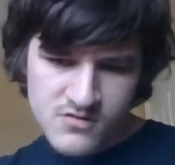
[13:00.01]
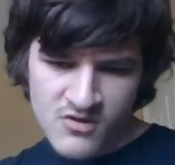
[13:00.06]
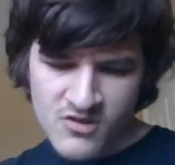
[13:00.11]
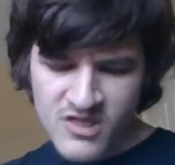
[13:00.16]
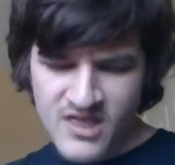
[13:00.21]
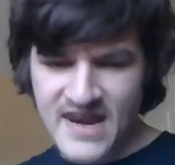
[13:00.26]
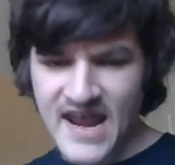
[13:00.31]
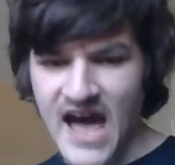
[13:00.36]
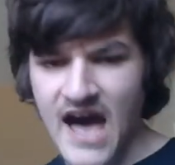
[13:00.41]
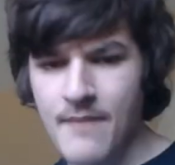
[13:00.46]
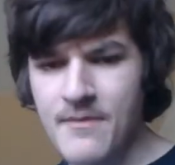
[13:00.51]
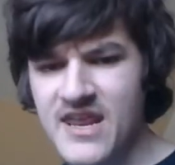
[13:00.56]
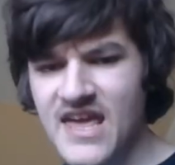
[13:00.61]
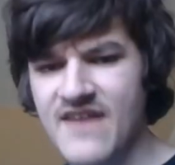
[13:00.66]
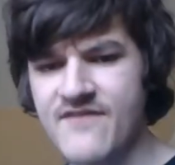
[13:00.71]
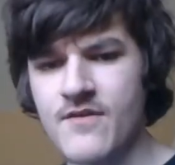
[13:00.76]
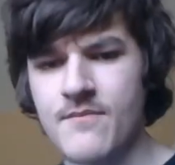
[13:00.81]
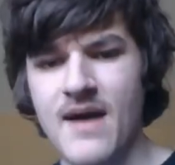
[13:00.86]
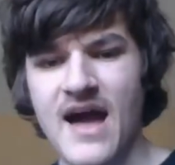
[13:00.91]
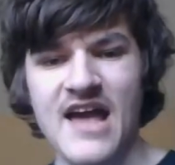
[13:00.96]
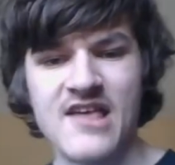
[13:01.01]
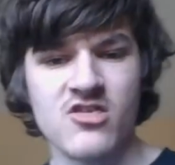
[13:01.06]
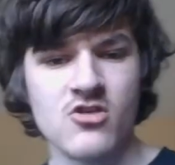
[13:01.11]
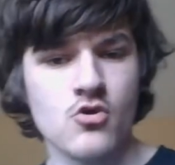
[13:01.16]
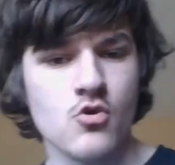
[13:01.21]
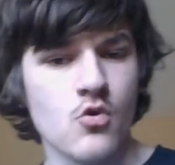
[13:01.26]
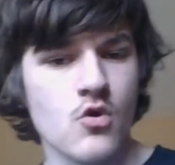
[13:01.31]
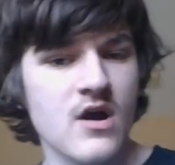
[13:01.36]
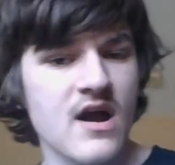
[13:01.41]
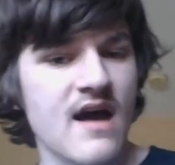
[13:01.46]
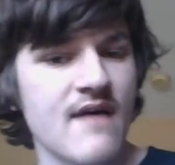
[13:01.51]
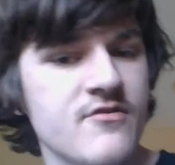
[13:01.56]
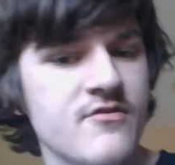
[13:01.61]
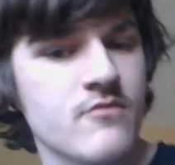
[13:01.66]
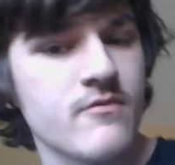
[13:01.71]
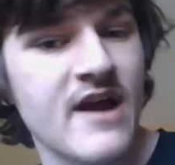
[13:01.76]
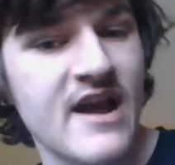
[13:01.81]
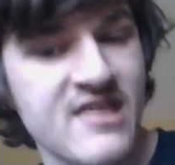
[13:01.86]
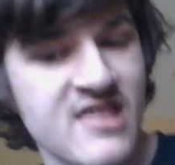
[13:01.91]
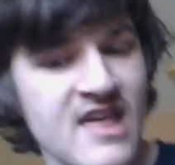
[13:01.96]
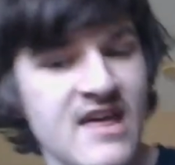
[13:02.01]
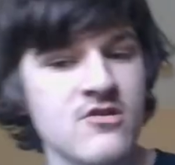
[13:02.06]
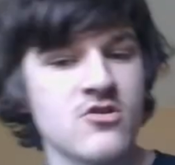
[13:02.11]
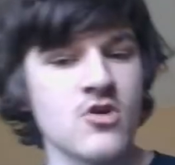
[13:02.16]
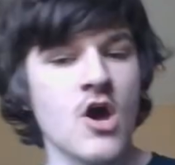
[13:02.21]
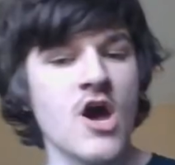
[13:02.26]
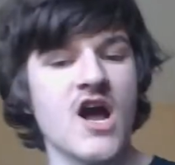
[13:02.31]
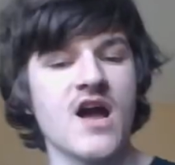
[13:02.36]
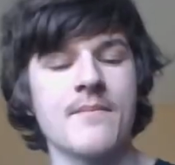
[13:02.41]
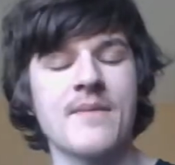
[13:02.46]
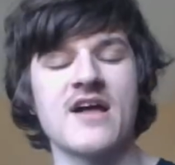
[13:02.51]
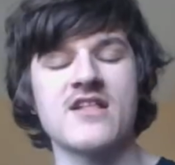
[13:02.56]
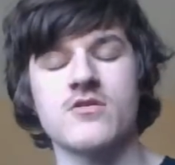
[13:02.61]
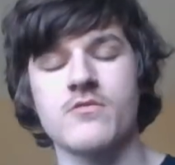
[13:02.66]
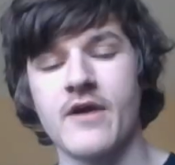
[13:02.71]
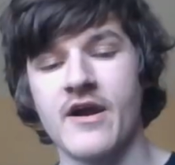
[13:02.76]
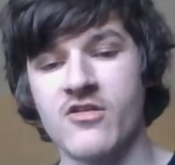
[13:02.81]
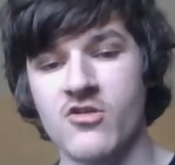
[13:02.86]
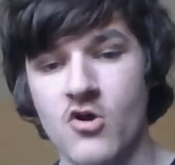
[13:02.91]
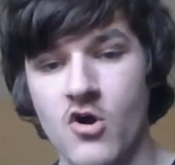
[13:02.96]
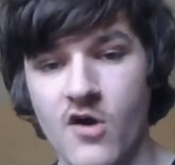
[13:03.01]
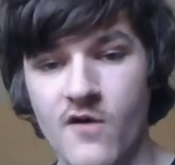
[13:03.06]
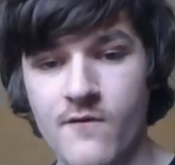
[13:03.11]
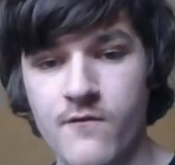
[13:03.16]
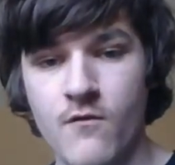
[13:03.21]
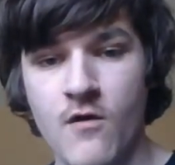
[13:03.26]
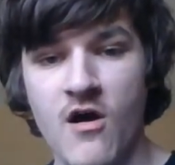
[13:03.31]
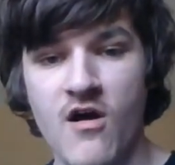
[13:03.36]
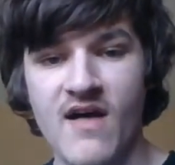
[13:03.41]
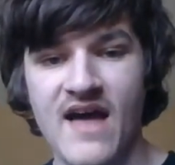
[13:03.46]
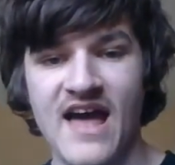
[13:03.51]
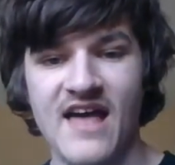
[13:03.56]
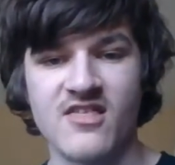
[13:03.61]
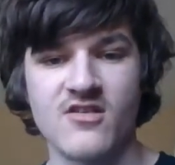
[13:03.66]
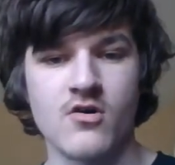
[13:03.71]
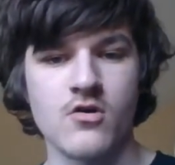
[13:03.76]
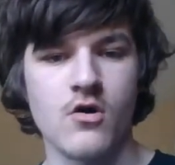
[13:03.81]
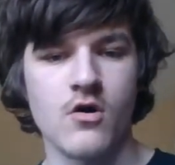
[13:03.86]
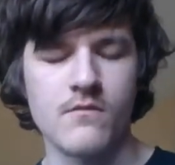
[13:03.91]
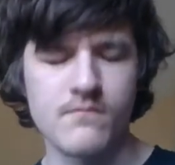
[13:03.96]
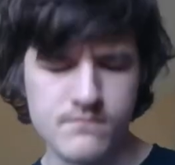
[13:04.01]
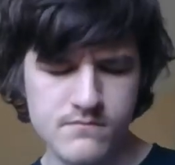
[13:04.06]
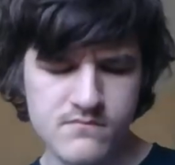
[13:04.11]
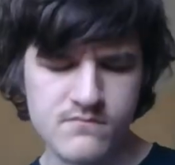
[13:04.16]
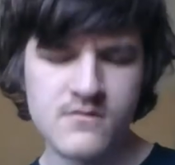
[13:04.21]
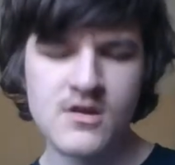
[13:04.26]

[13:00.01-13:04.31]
So now I'm going to give you my score the race and talk about the race overall as a whole.